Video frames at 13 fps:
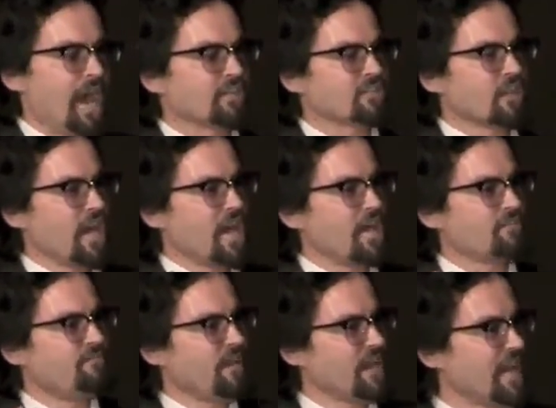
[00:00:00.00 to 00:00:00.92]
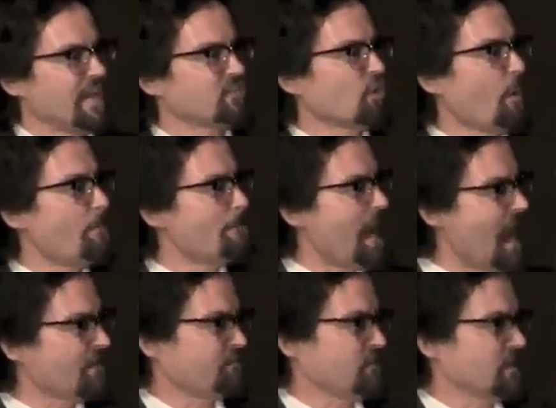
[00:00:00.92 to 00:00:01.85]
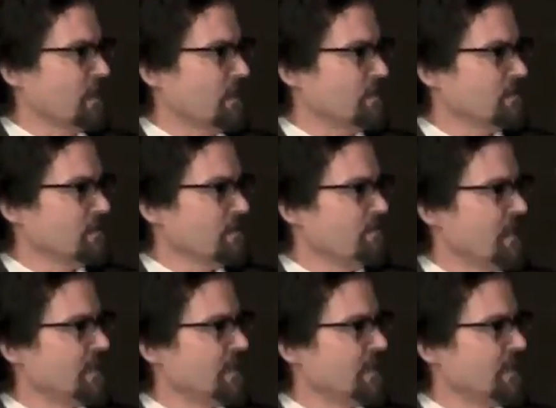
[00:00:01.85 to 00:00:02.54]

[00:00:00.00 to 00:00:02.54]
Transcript: has a financial mafia